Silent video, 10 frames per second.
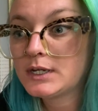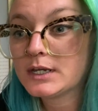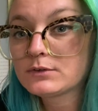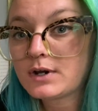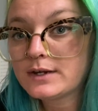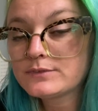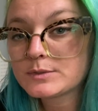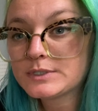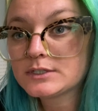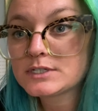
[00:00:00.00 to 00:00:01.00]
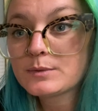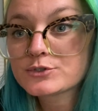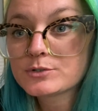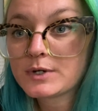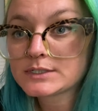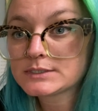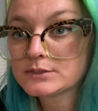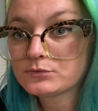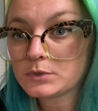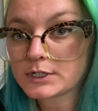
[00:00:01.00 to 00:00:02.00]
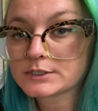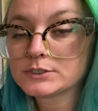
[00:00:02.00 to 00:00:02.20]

It arrived to me, the temperature box didn't work.